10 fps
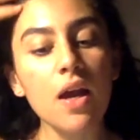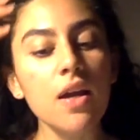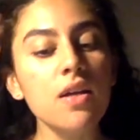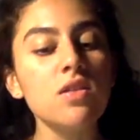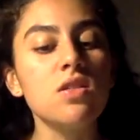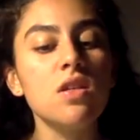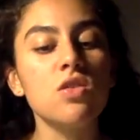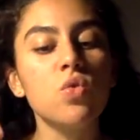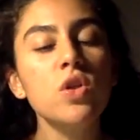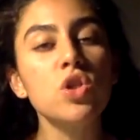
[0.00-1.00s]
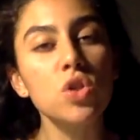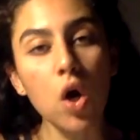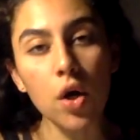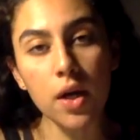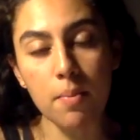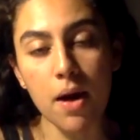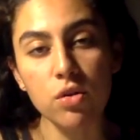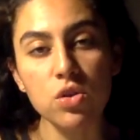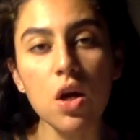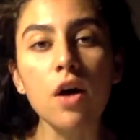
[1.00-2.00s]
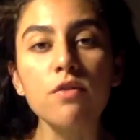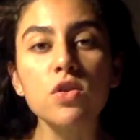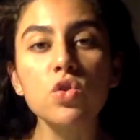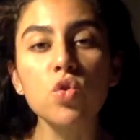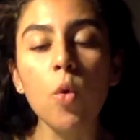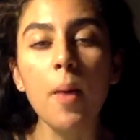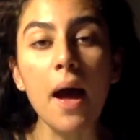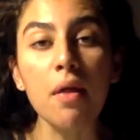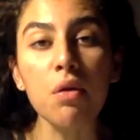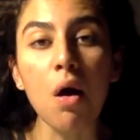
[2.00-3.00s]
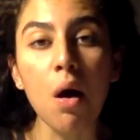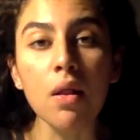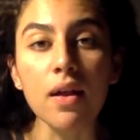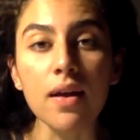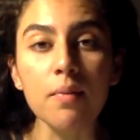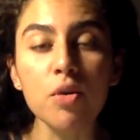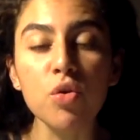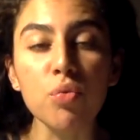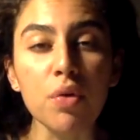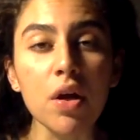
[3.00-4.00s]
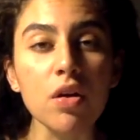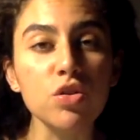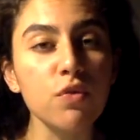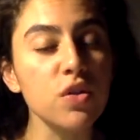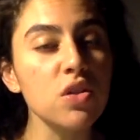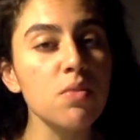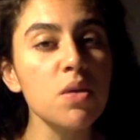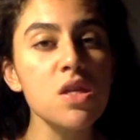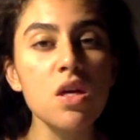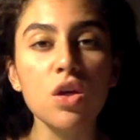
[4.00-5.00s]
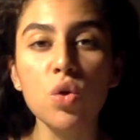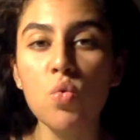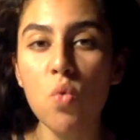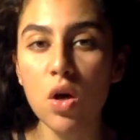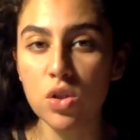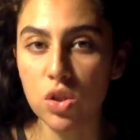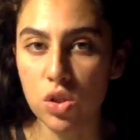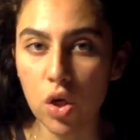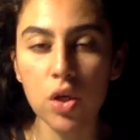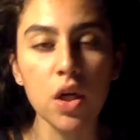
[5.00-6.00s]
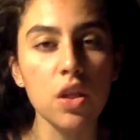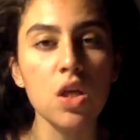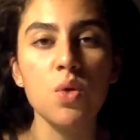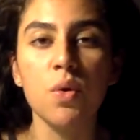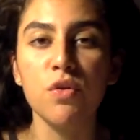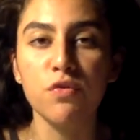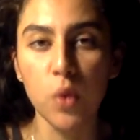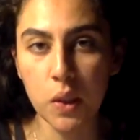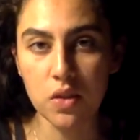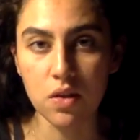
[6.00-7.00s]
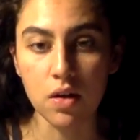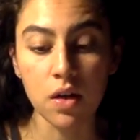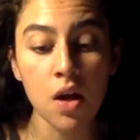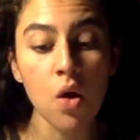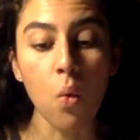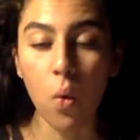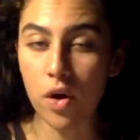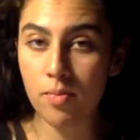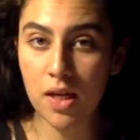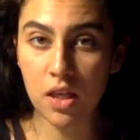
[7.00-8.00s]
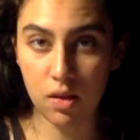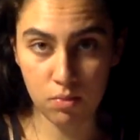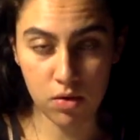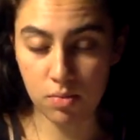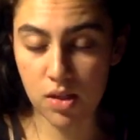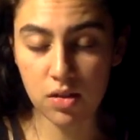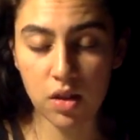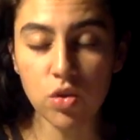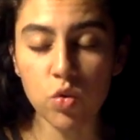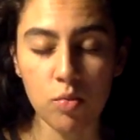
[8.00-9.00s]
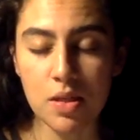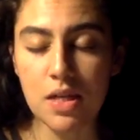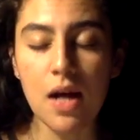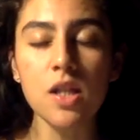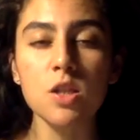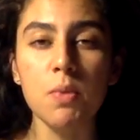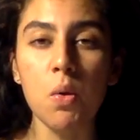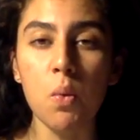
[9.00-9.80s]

is going to target matters of soul path calling, career. So if this is something that you want to target, that you want to focus on, what are my skills, what are my talents by